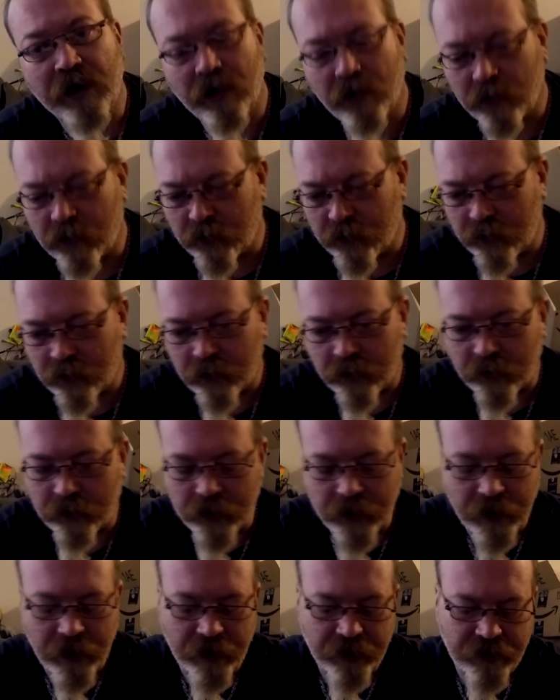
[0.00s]

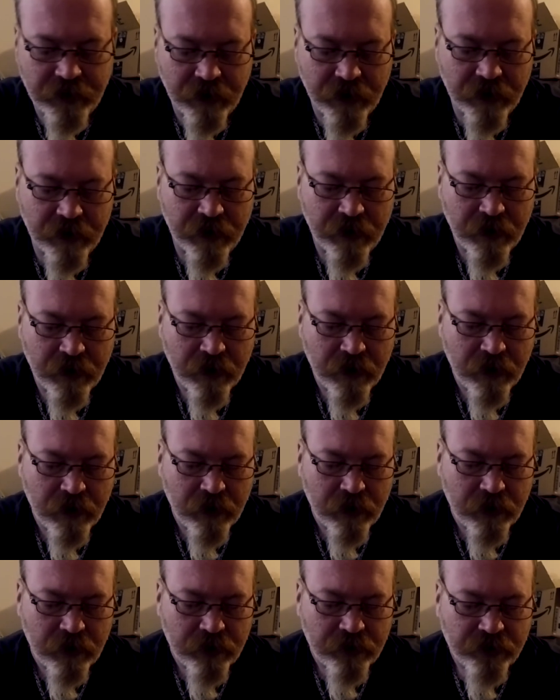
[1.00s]
or anything.
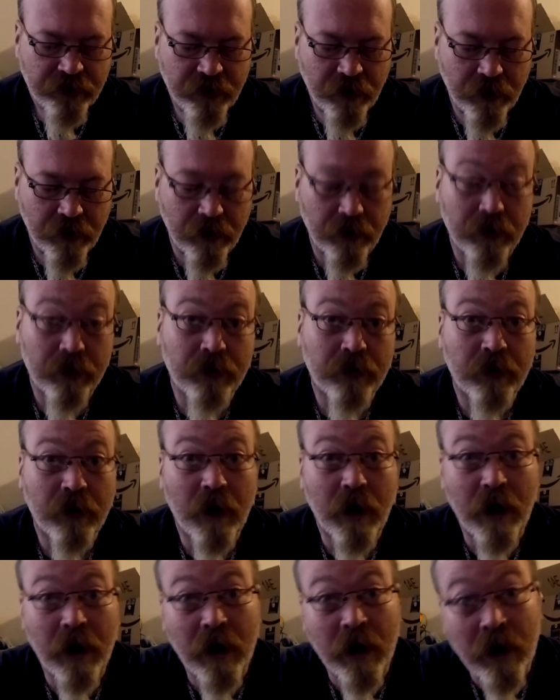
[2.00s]
So
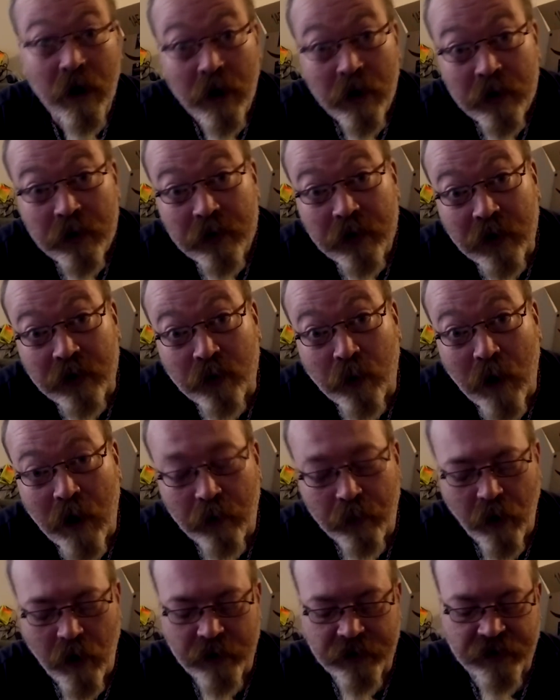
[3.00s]
that's why I
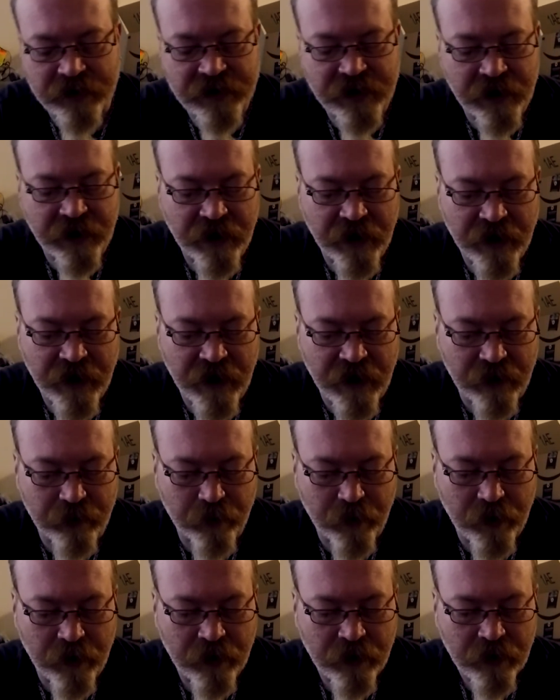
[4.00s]
bought the second
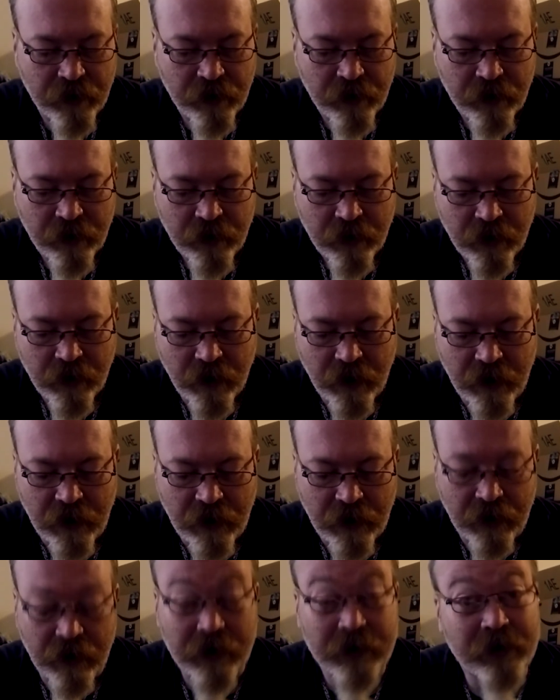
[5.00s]
camera.
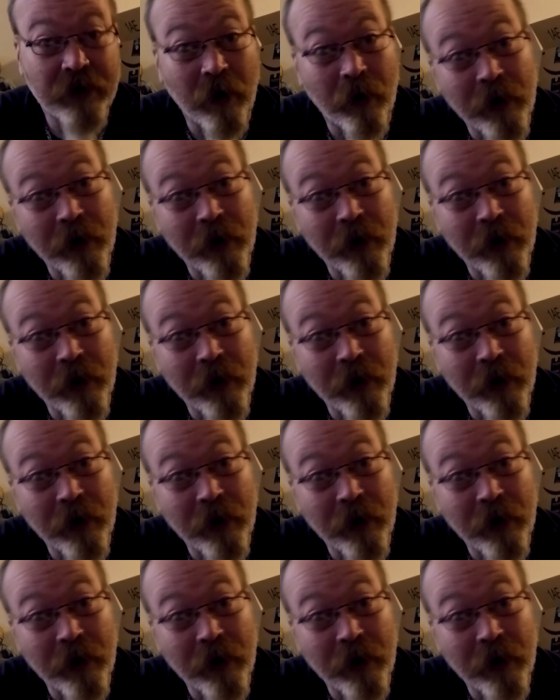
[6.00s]
I don't